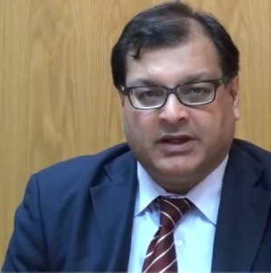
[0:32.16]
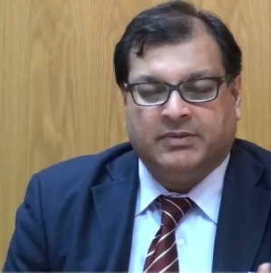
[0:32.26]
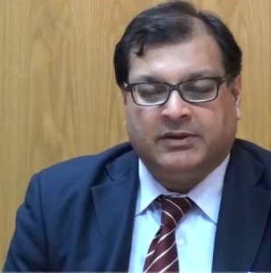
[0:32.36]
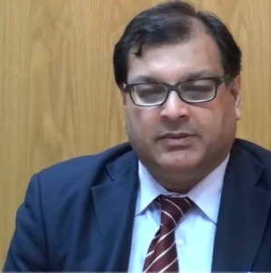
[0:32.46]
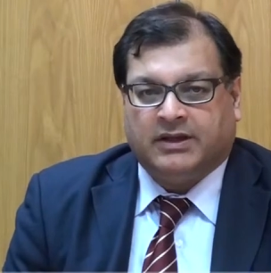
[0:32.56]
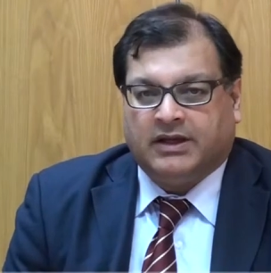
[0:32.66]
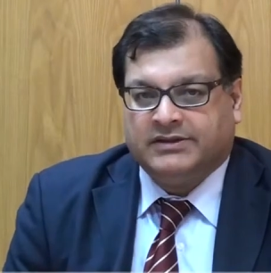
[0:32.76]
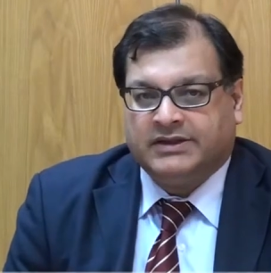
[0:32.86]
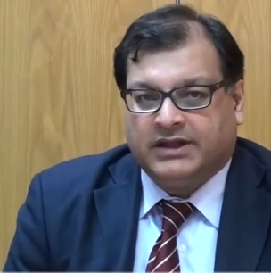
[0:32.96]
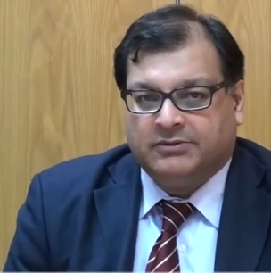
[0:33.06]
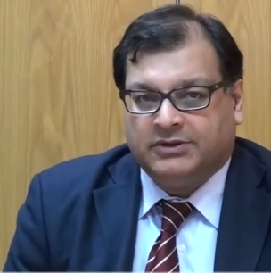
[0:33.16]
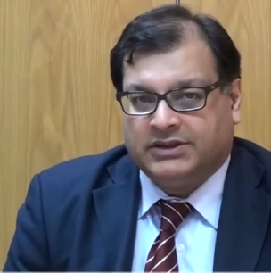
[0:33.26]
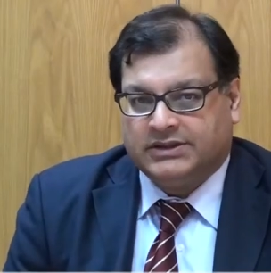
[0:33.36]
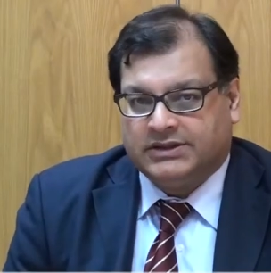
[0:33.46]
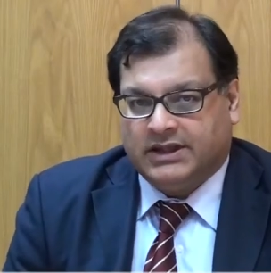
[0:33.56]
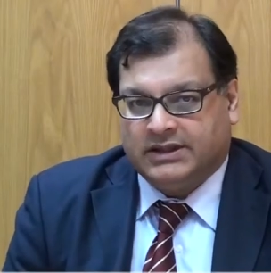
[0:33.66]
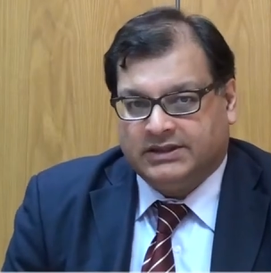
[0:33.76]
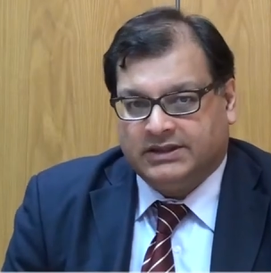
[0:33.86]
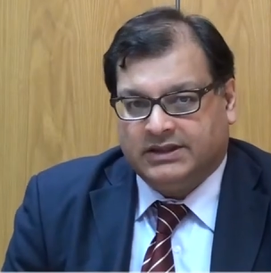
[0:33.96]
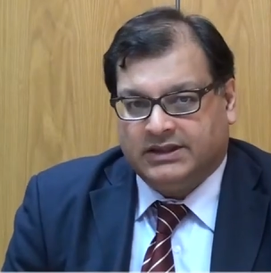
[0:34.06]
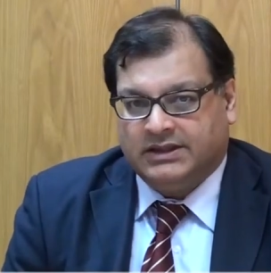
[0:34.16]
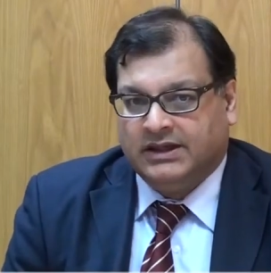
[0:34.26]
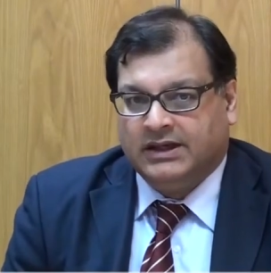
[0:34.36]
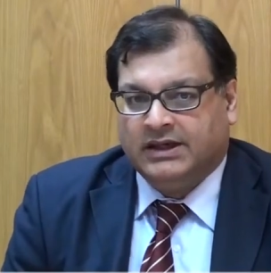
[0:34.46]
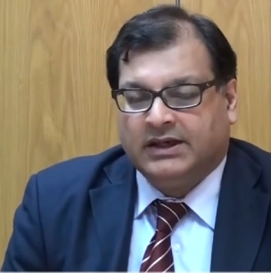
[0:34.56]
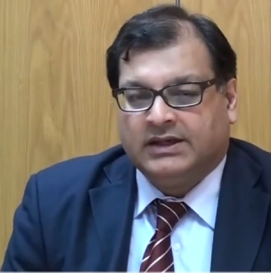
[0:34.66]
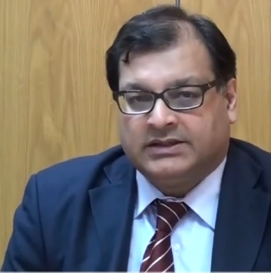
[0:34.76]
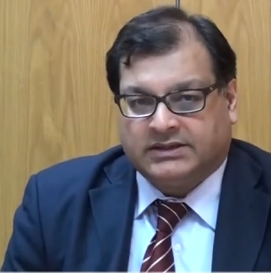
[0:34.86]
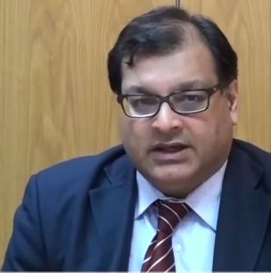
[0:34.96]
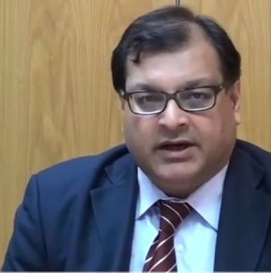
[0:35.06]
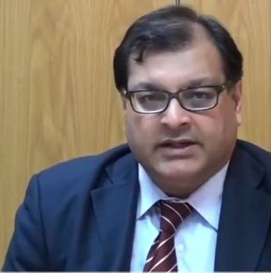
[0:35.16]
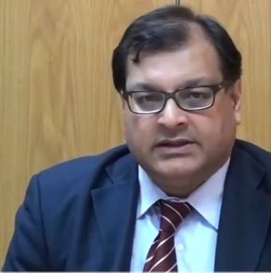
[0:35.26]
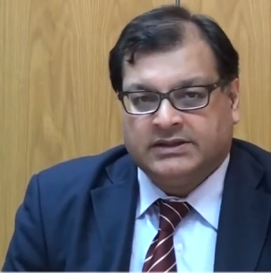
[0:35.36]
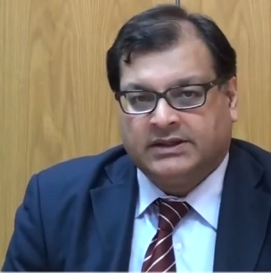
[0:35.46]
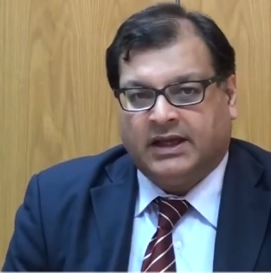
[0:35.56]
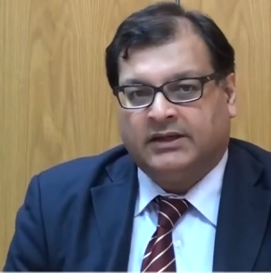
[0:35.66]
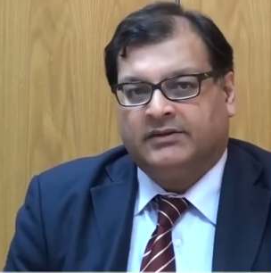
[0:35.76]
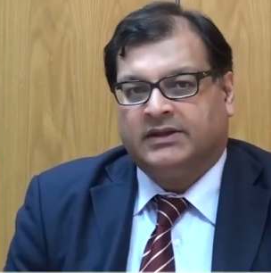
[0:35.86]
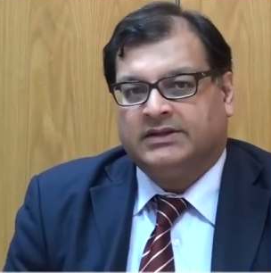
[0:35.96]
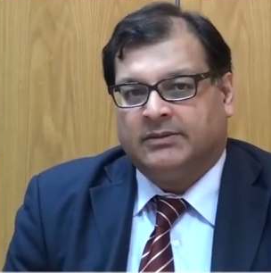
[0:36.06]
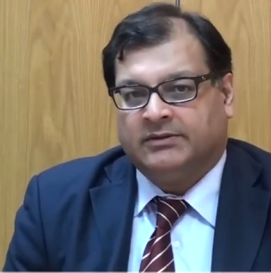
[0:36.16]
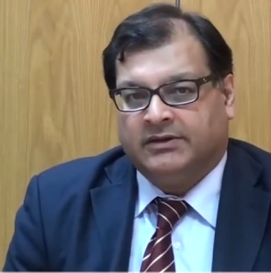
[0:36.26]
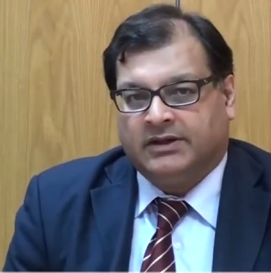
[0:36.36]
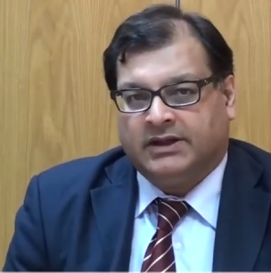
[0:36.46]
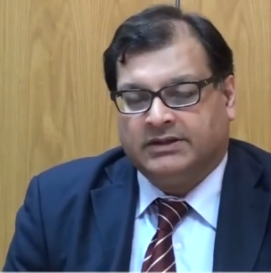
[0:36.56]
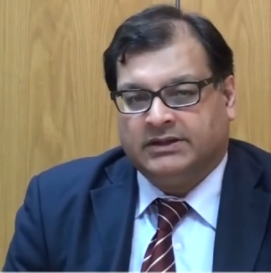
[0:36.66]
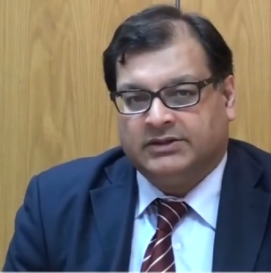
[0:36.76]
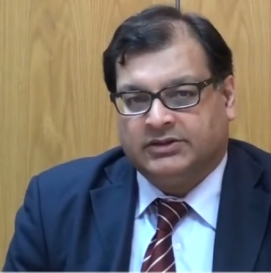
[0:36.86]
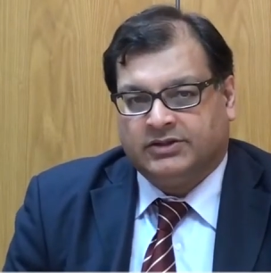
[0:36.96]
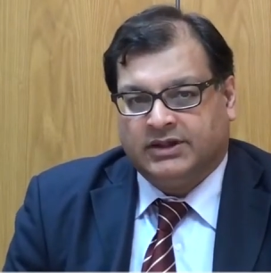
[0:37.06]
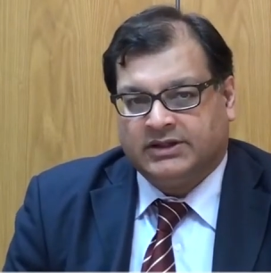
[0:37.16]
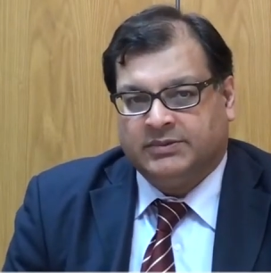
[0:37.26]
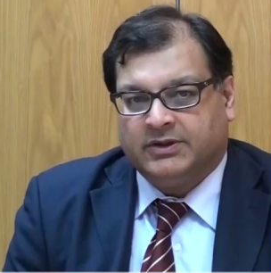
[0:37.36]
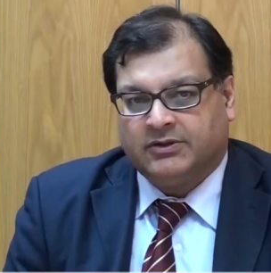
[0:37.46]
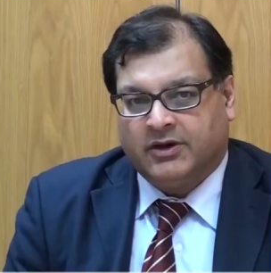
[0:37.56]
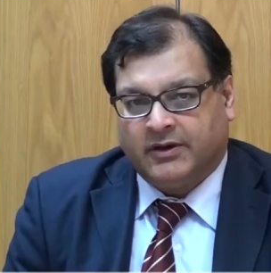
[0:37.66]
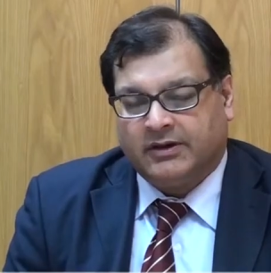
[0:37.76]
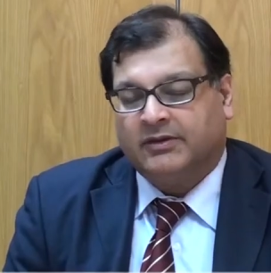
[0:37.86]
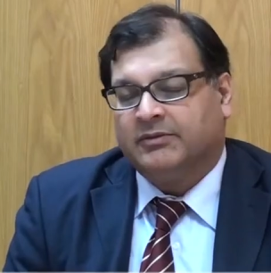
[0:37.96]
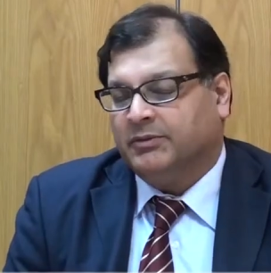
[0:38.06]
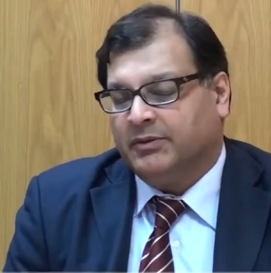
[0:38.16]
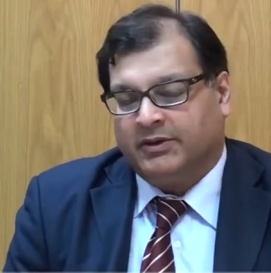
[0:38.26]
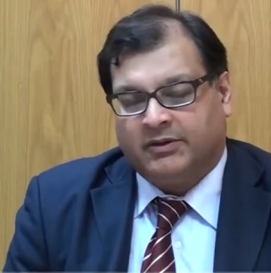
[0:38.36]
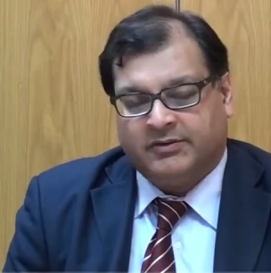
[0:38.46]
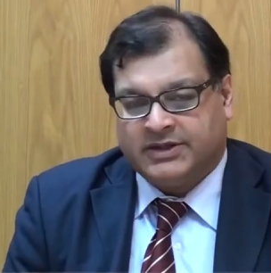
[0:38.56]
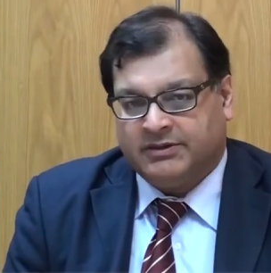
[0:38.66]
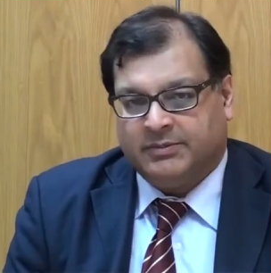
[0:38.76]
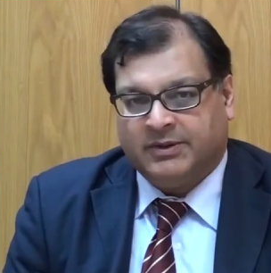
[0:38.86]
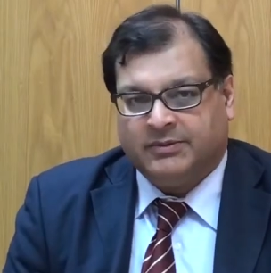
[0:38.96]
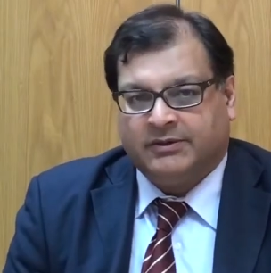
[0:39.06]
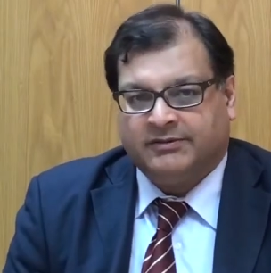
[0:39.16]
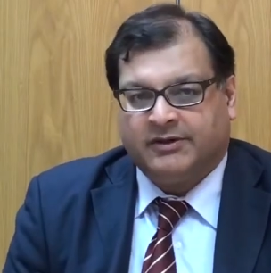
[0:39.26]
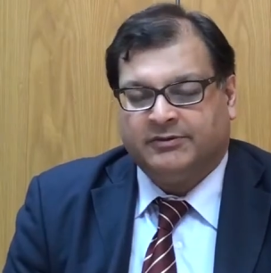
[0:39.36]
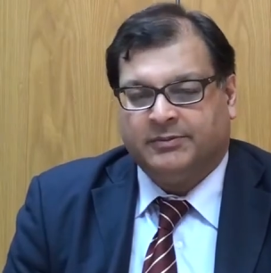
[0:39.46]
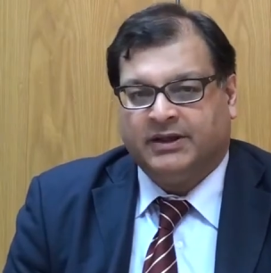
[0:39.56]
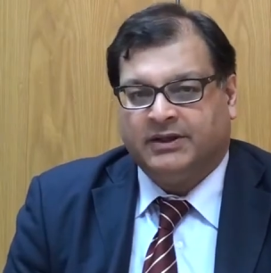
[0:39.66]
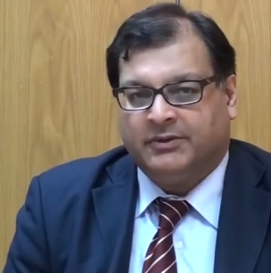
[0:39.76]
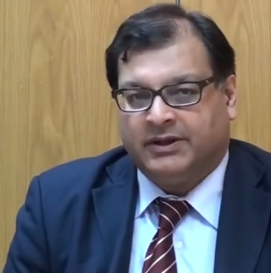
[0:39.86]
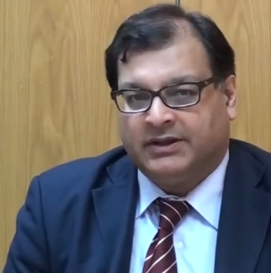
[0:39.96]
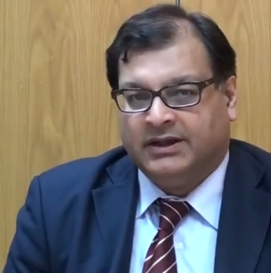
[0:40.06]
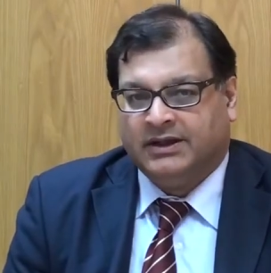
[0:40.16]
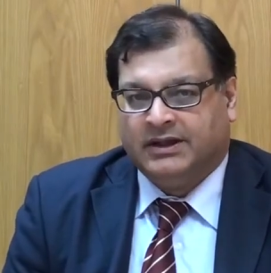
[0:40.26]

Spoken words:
many people have said, which is that the size and scale of the Islamic finance industry has been growing, and obviously people are very familiar with